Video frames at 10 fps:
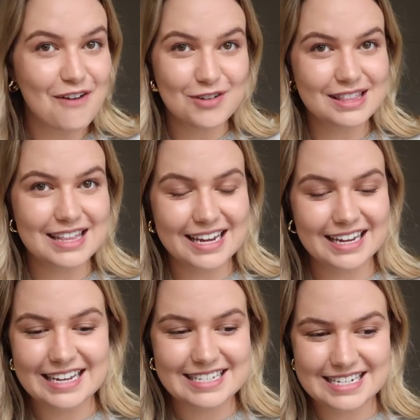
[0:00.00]

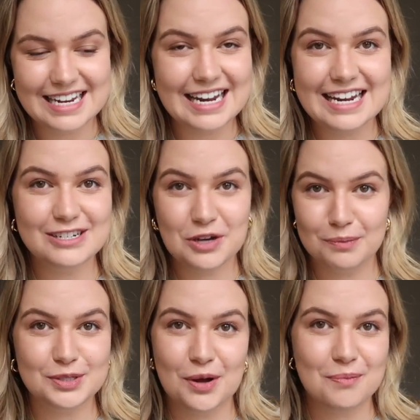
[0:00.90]
everything is nearly
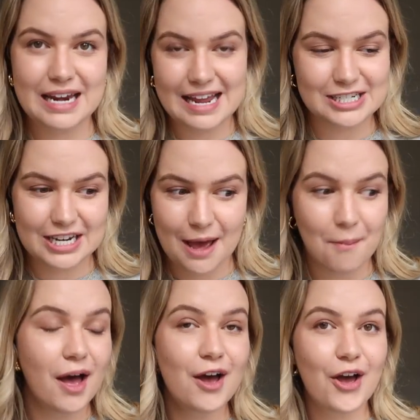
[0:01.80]
Topshop and
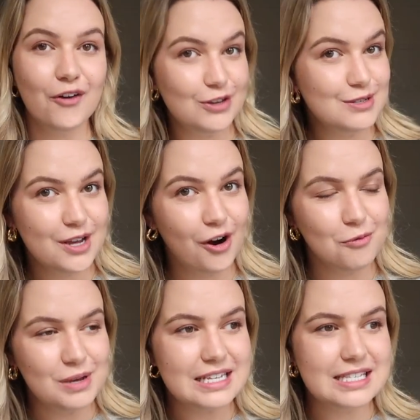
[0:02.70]
H&M. A few Zara
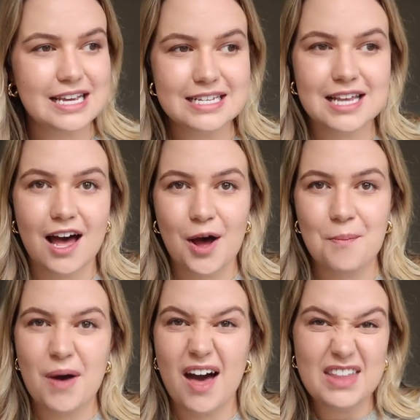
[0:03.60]
pieces
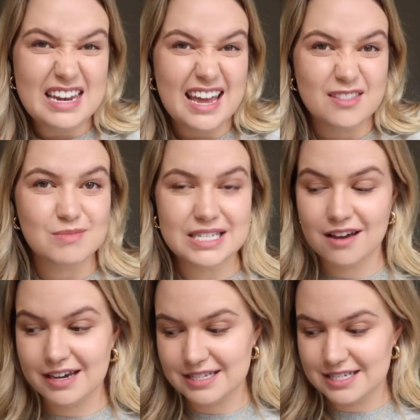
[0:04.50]
um, and then yeah, the
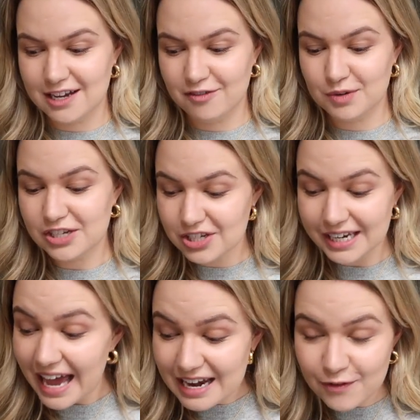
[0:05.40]
Missguided stuff, which
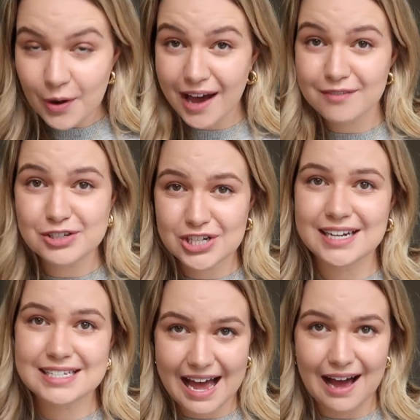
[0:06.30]
again, if you haven't
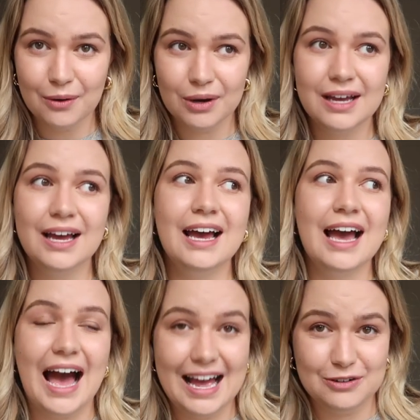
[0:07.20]
checked it out,
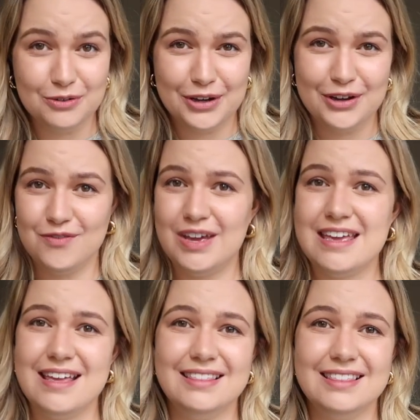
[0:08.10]
and you're
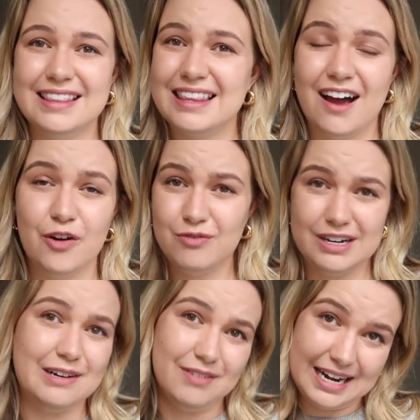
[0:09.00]
curvy, I
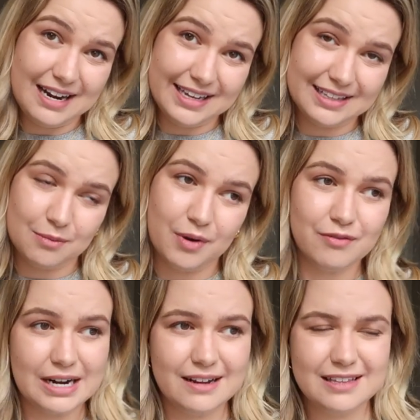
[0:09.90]
really, really like them. I
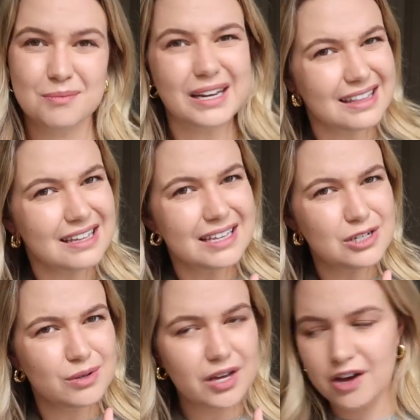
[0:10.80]
really like them. And I think they
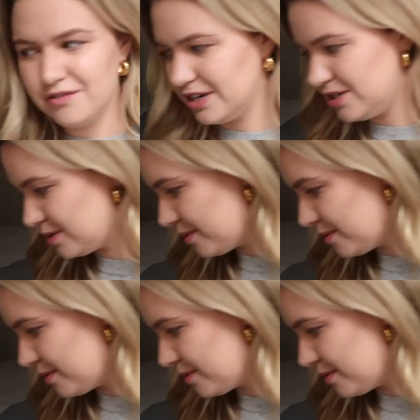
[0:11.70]
do a colour range as